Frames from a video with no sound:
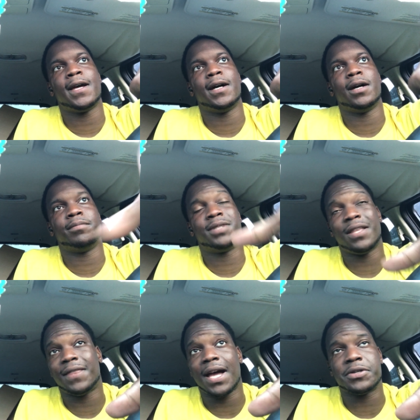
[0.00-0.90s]
um,
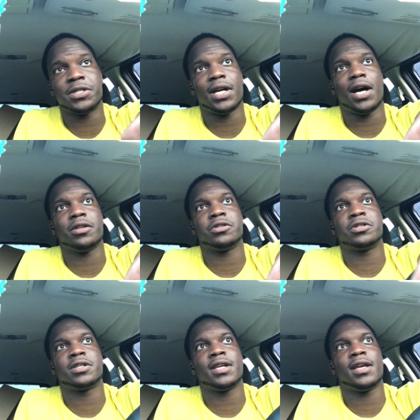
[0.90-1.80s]

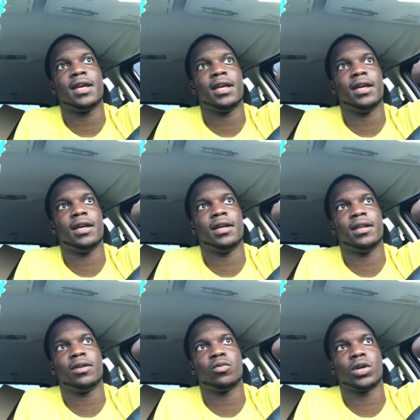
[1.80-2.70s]
$10,000, and
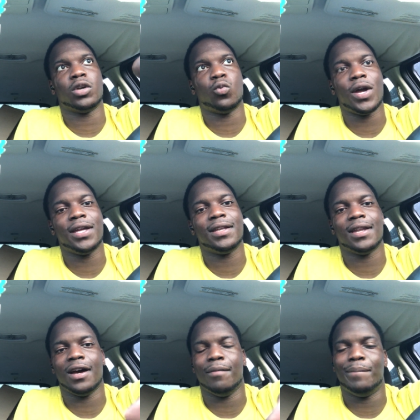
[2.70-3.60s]
we're gonna wait
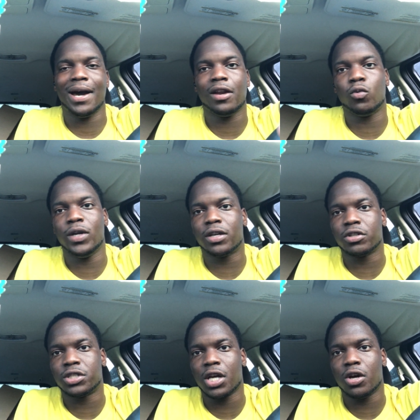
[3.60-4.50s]
about a week
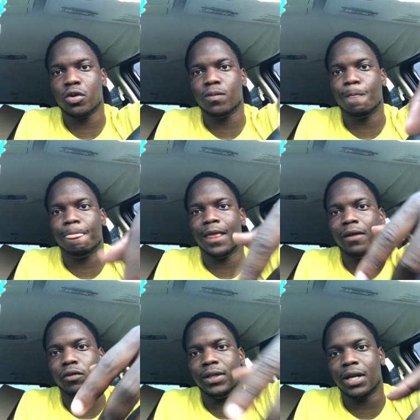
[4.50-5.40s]
or so.
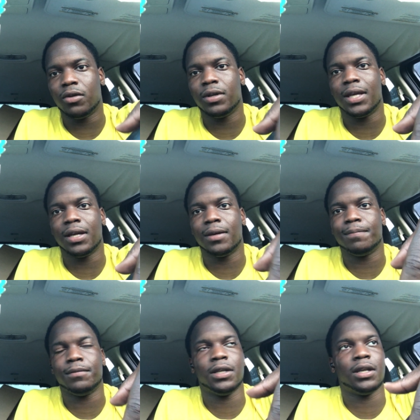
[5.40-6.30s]
If we don't get,
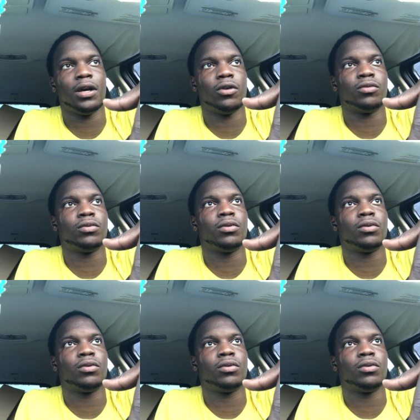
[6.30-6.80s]
you know,